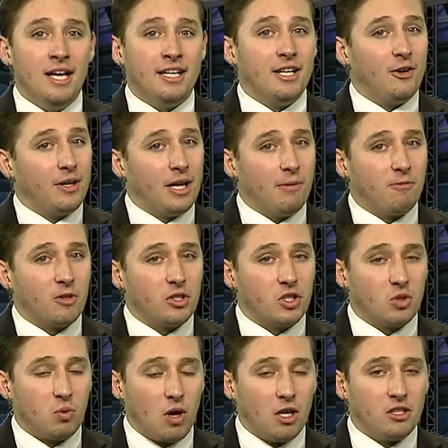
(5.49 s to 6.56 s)
gearing up for the
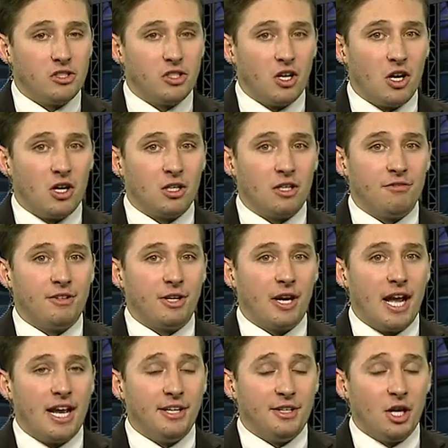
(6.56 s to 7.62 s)
swan song of their
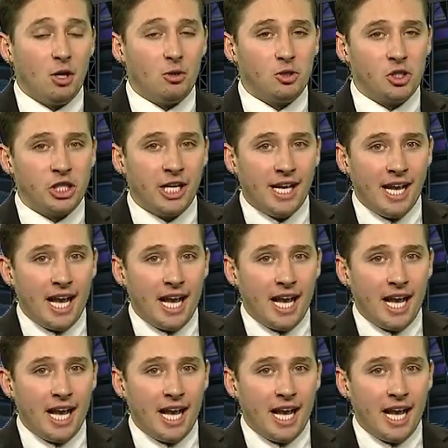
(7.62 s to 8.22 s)
head coach